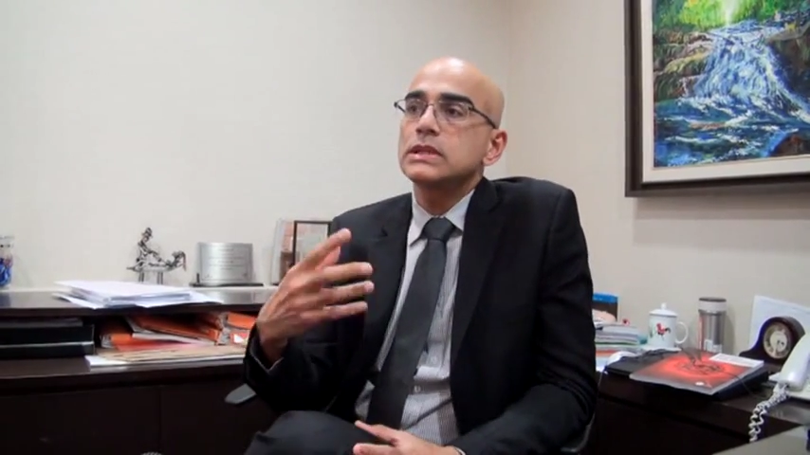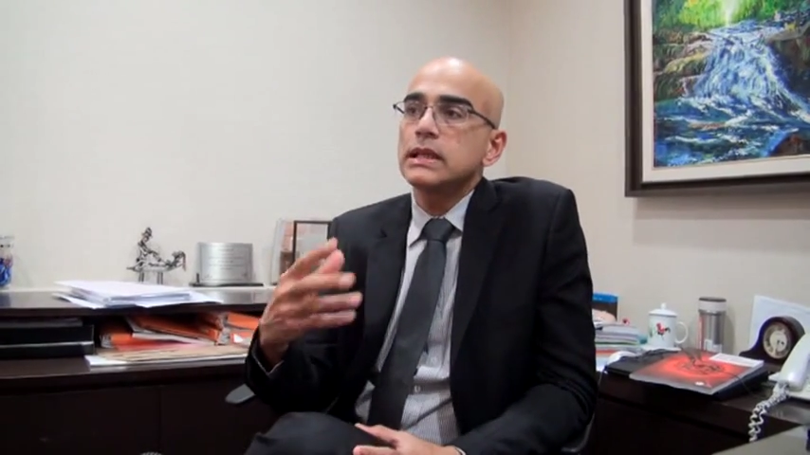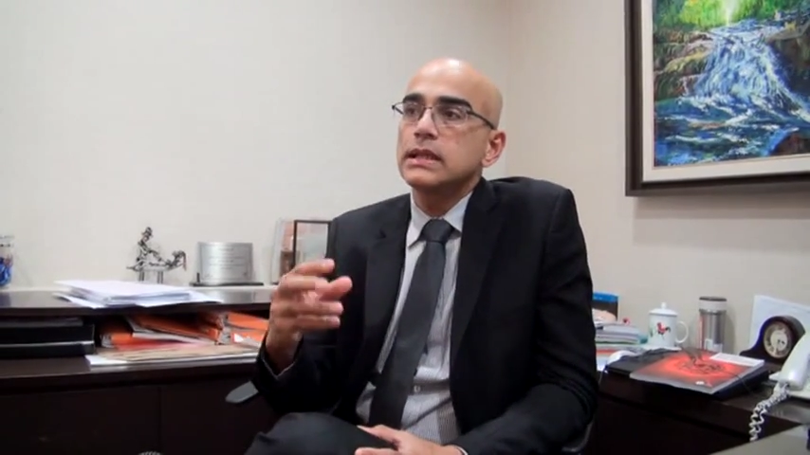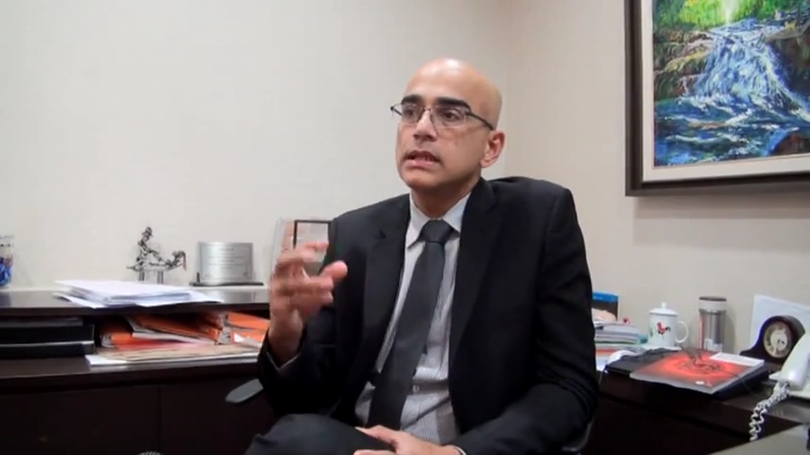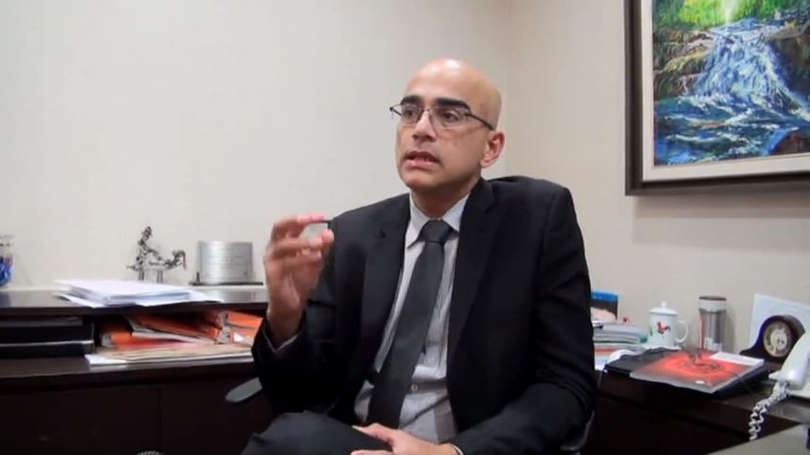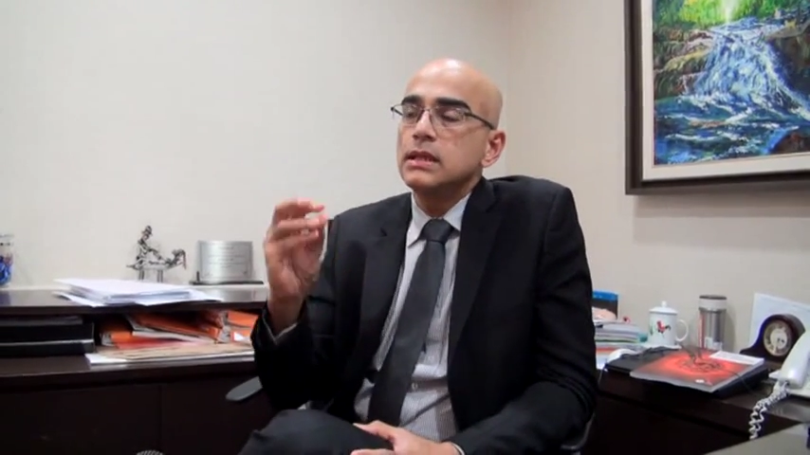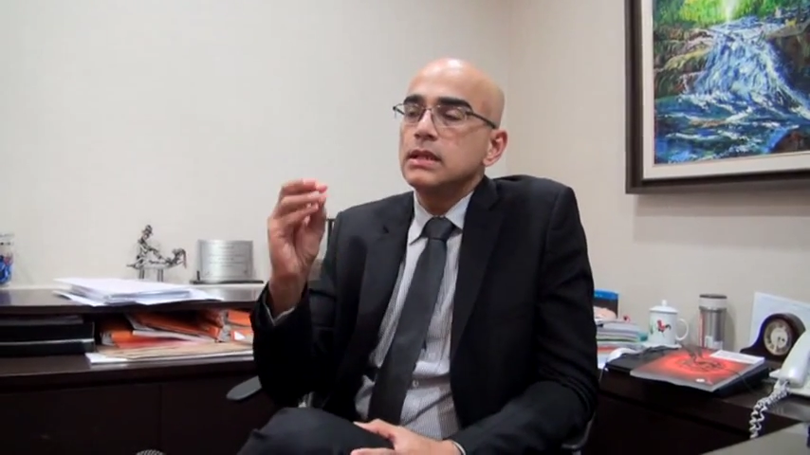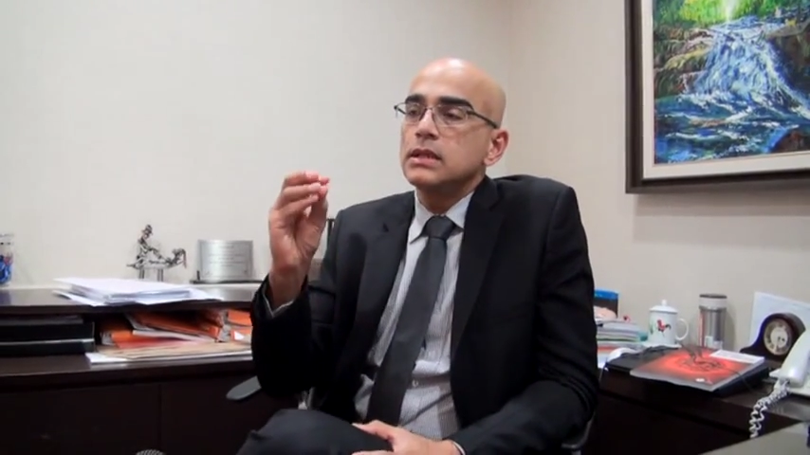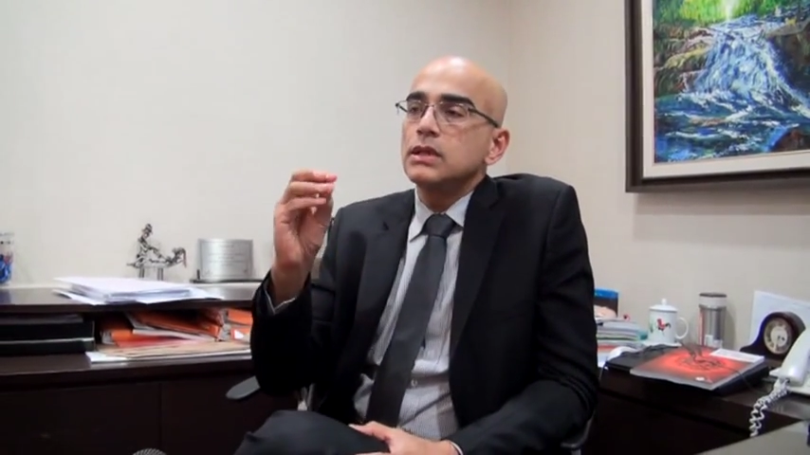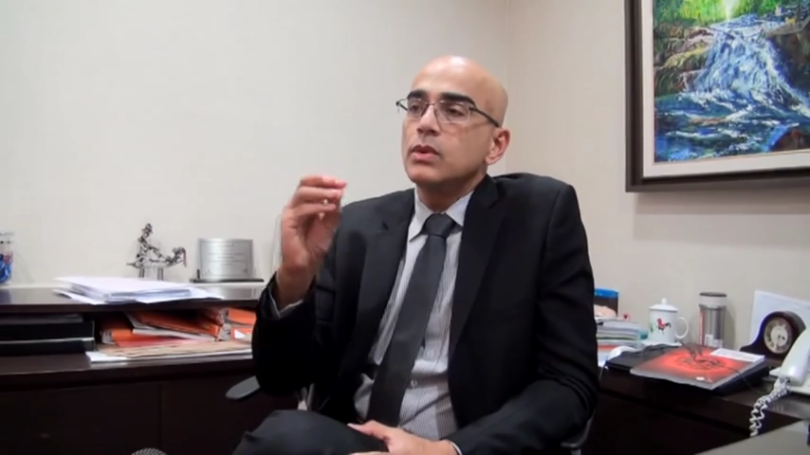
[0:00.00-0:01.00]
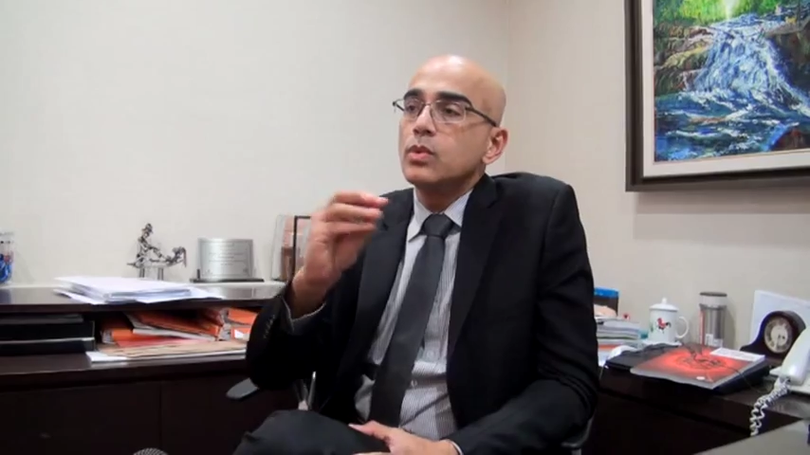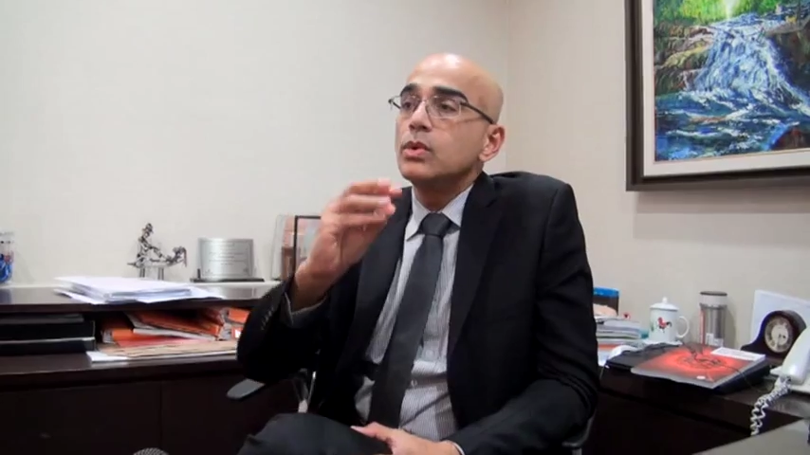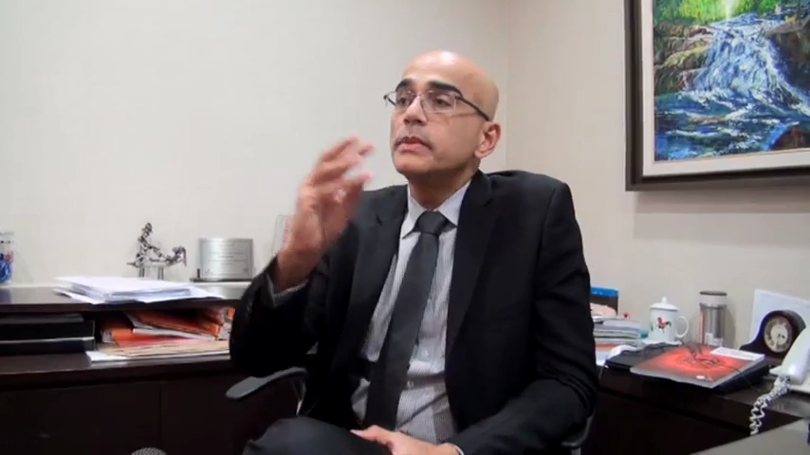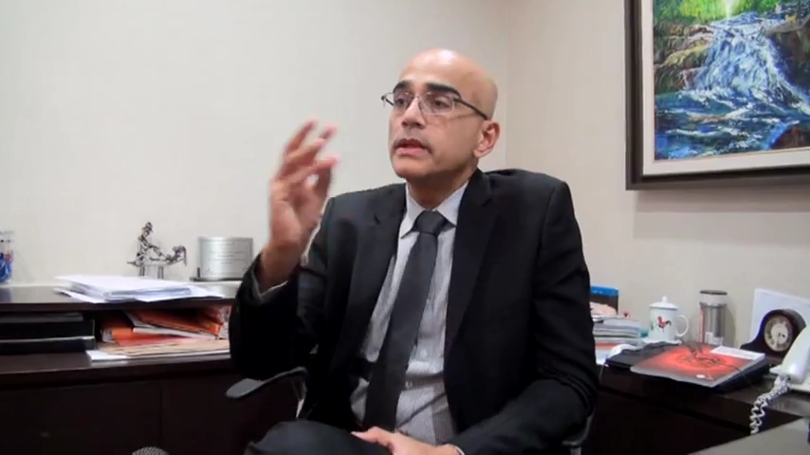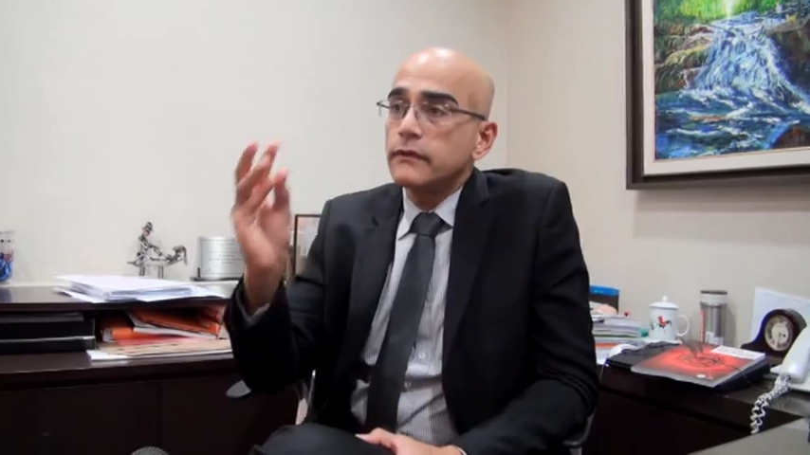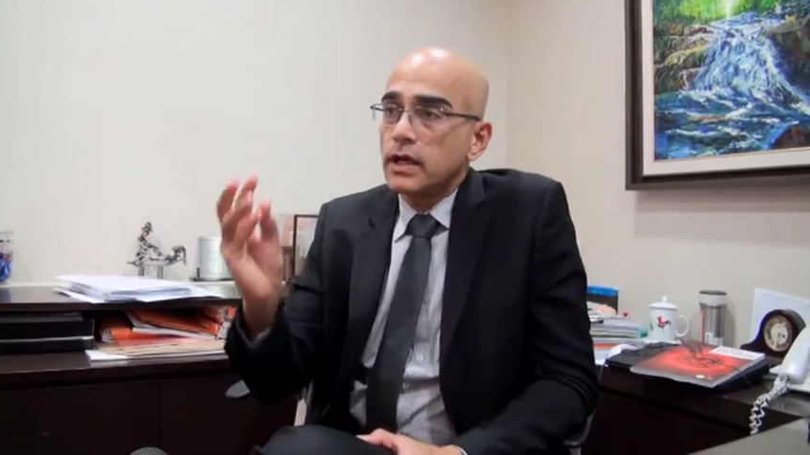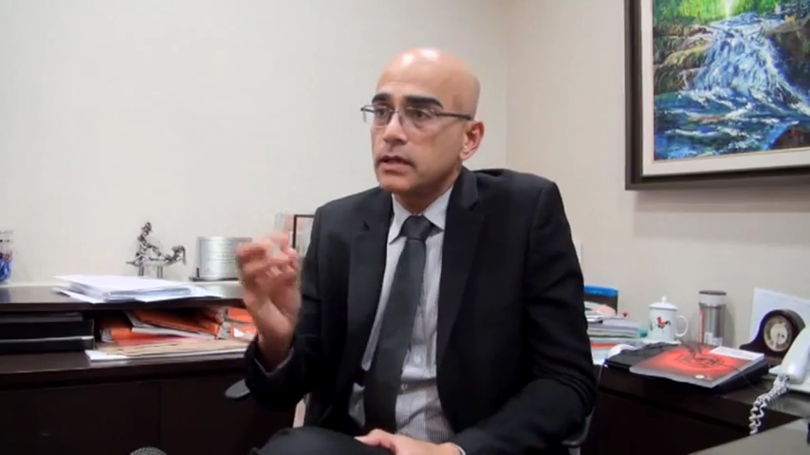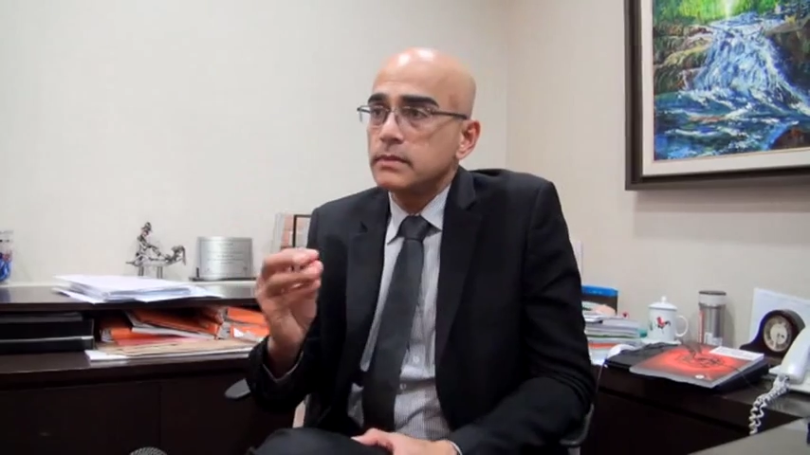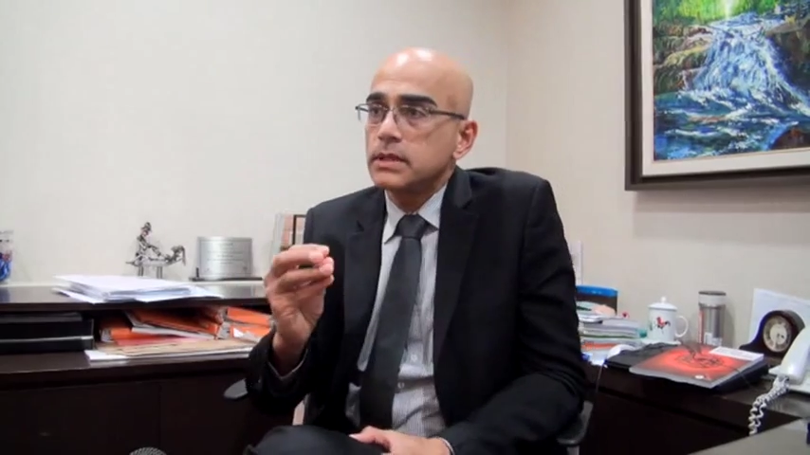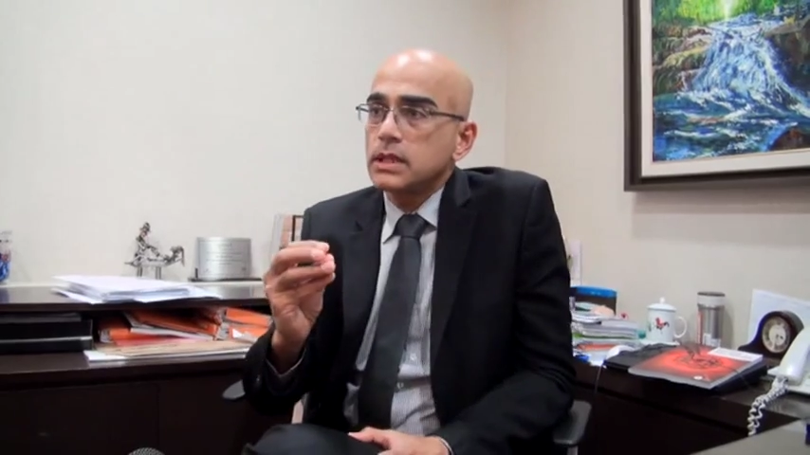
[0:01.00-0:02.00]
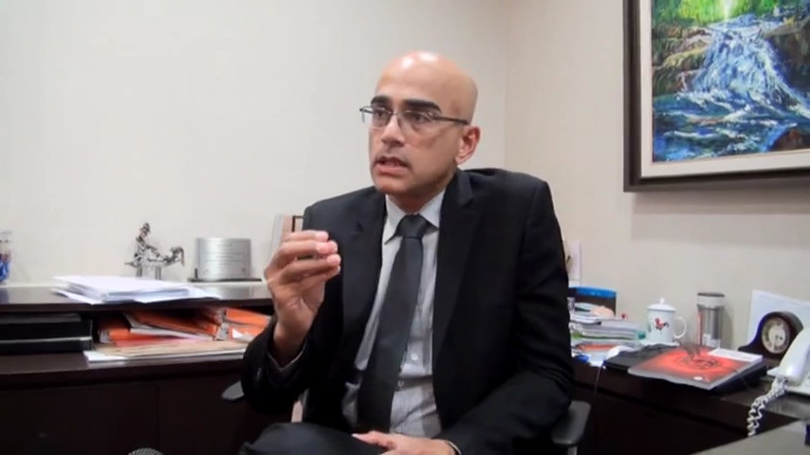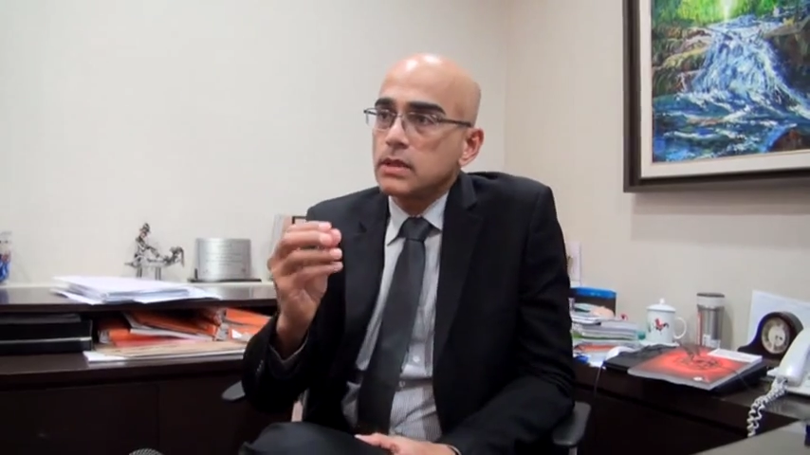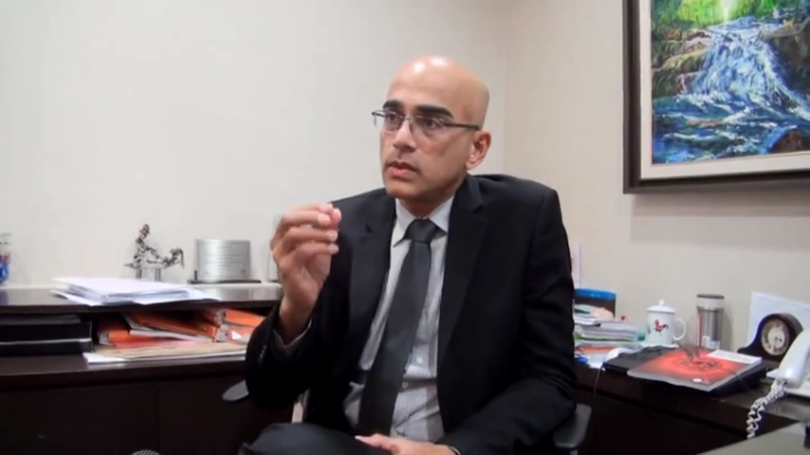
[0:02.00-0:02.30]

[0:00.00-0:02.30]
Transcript: studying the womb environment.